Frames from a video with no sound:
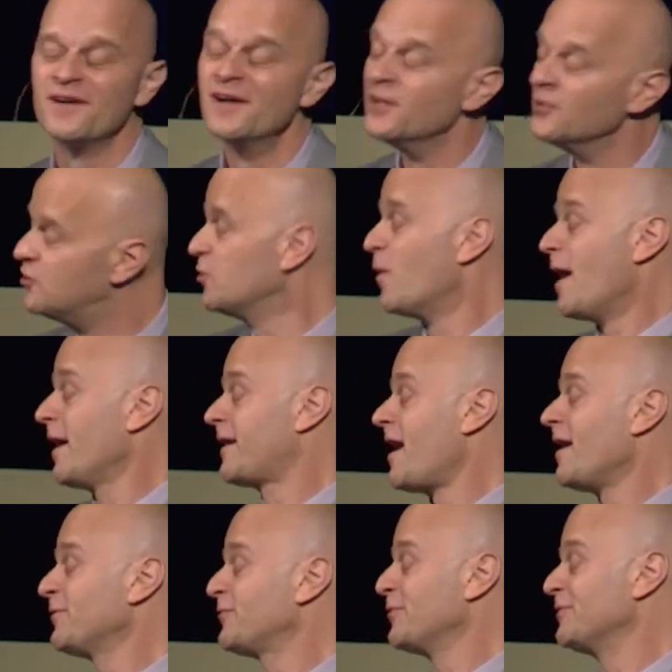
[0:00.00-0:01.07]
"Do I
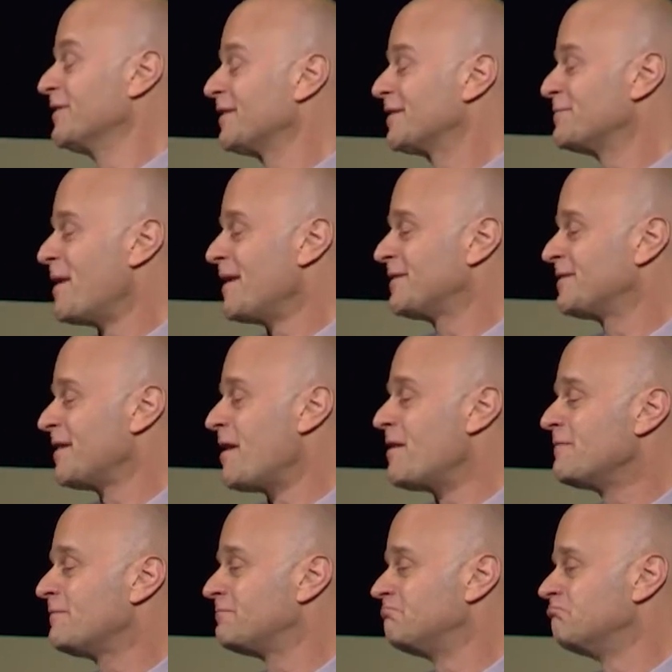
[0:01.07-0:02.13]
contradict myself?